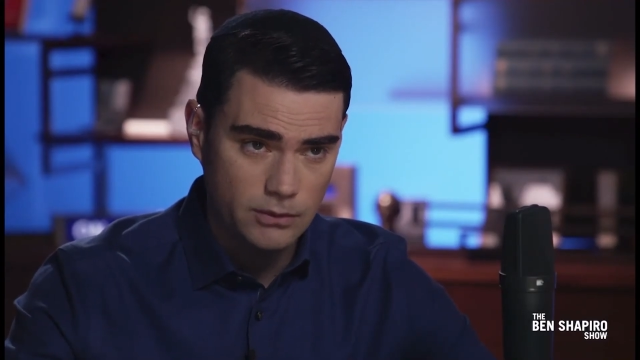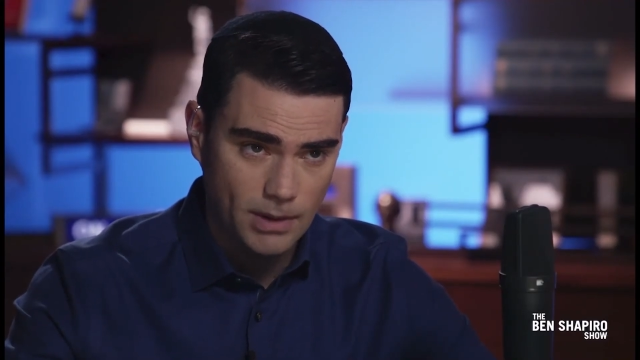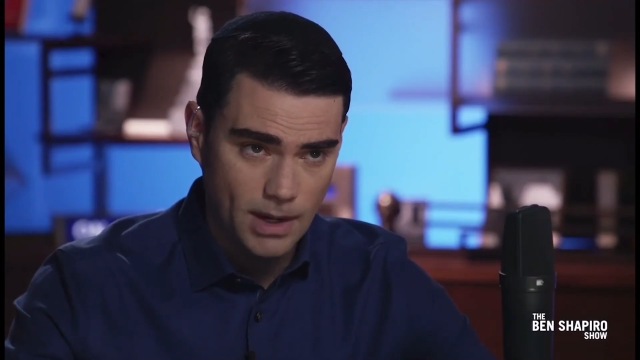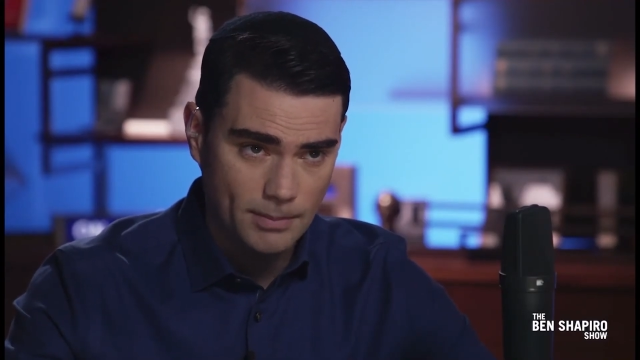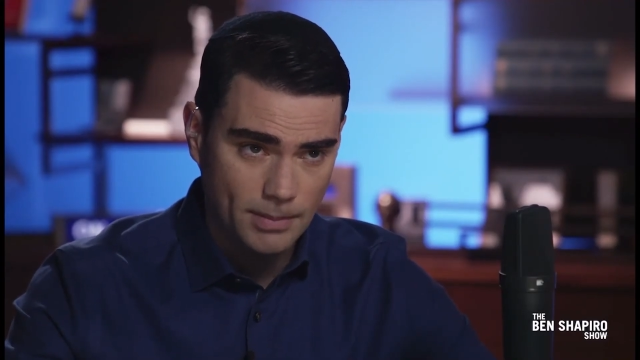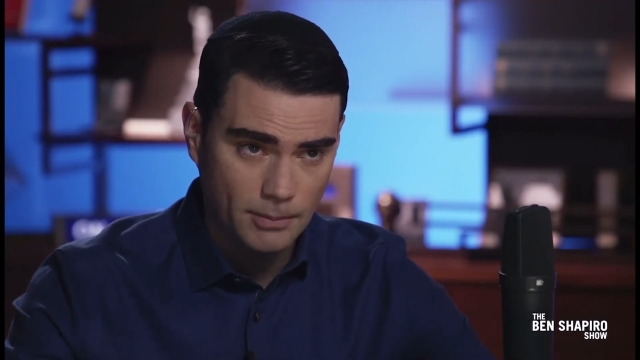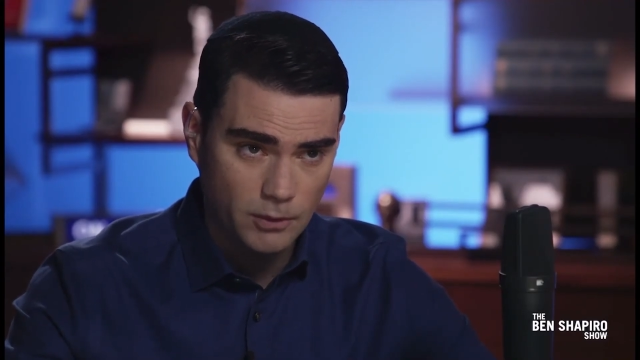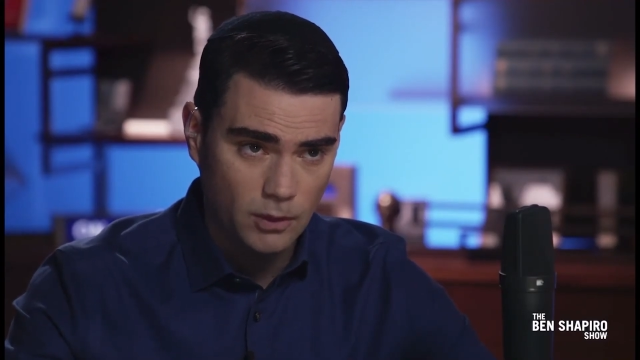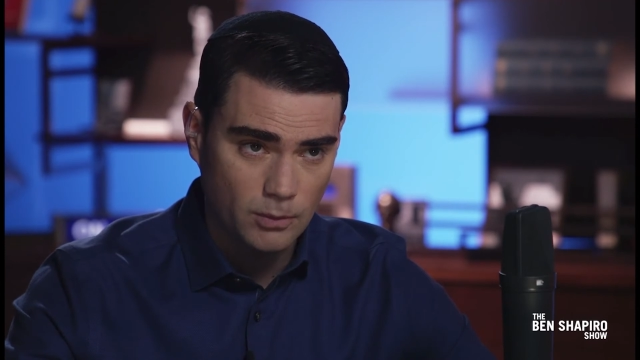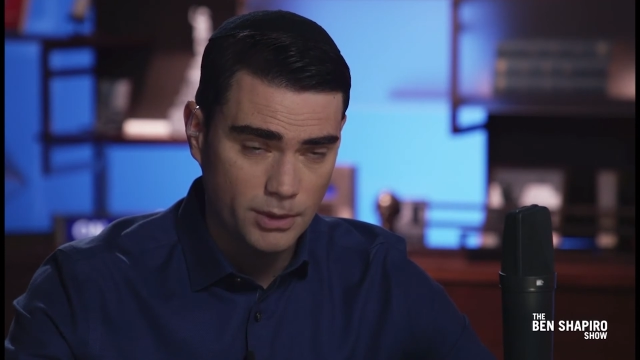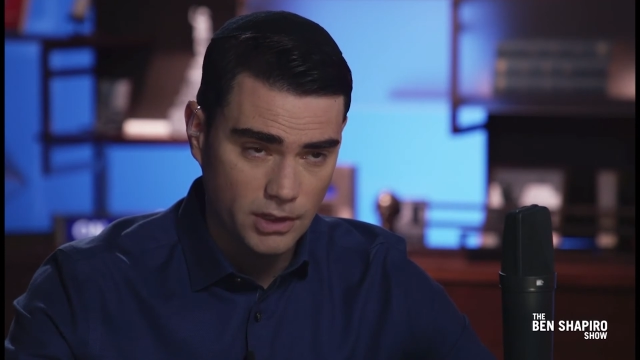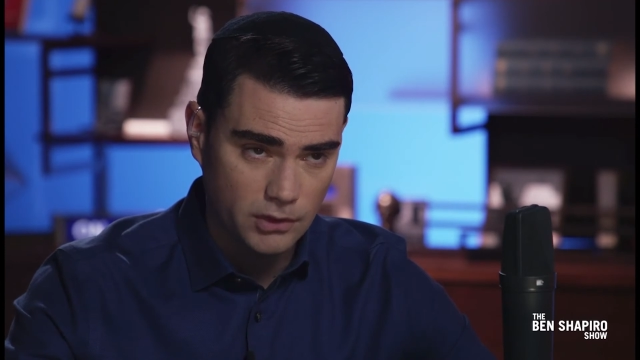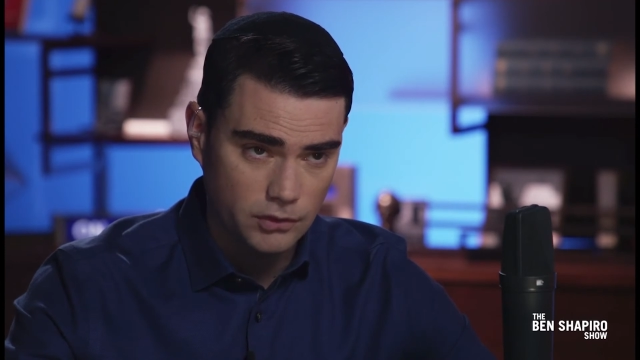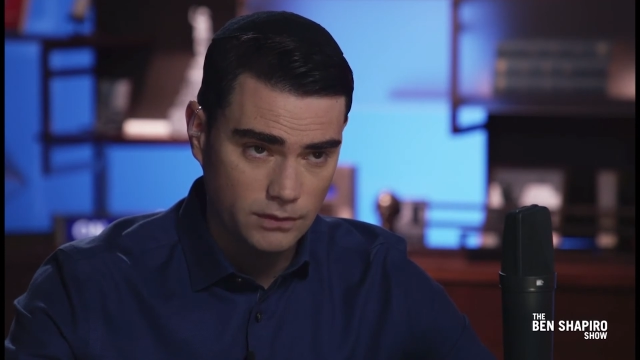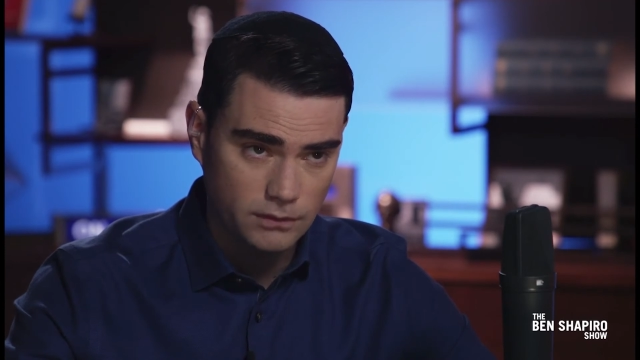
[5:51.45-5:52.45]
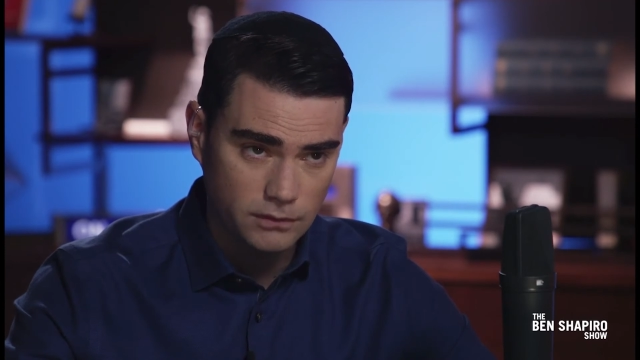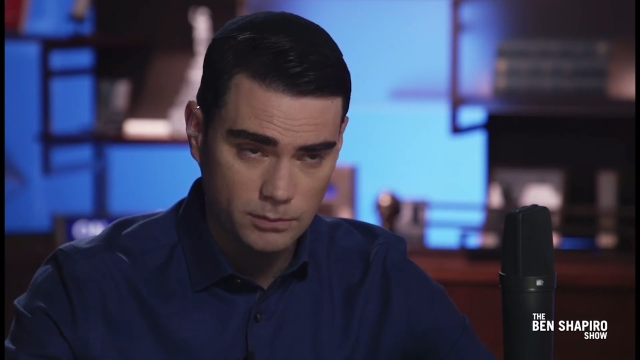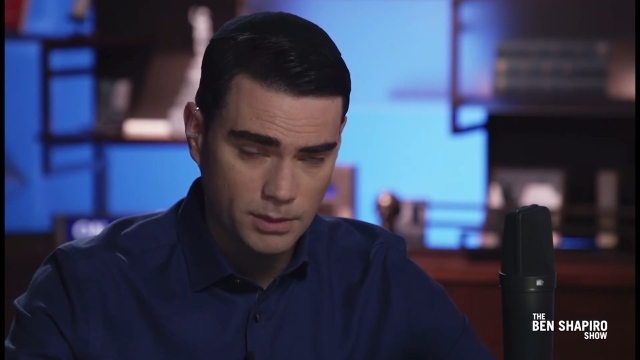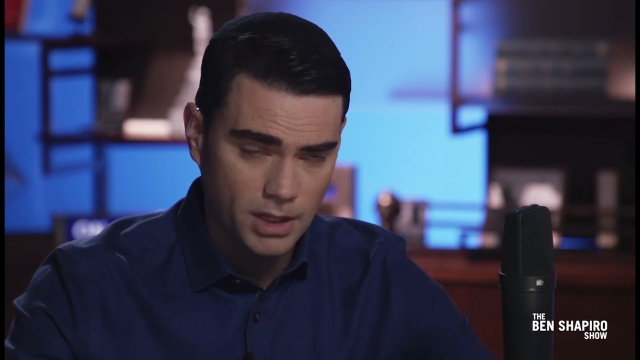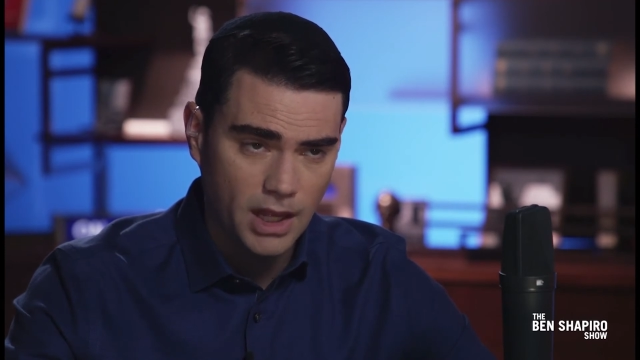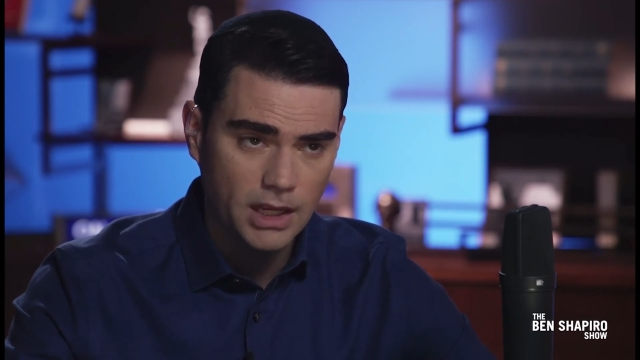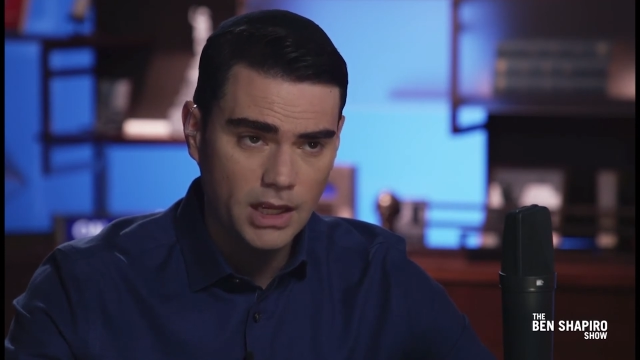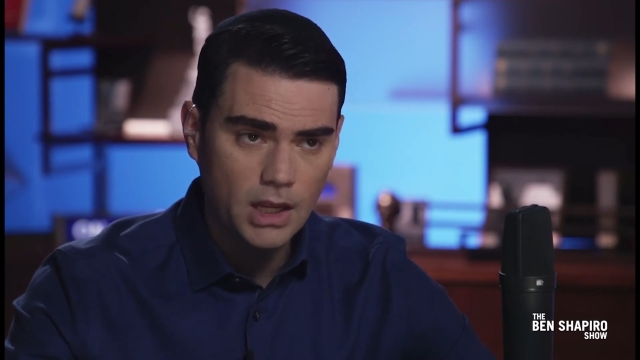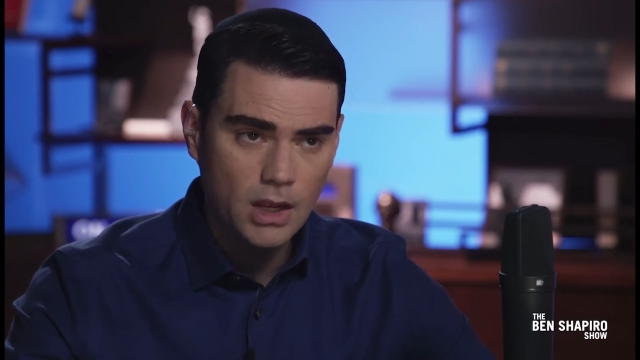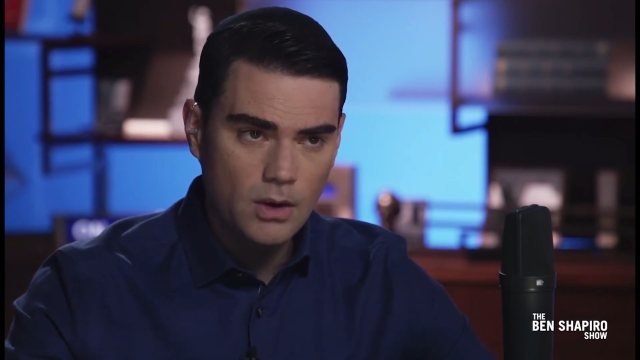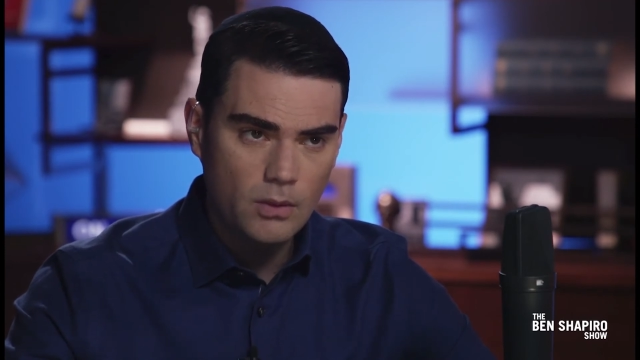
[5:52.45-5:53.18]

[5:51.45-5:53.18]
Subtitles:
you ramp up your own production of the supply.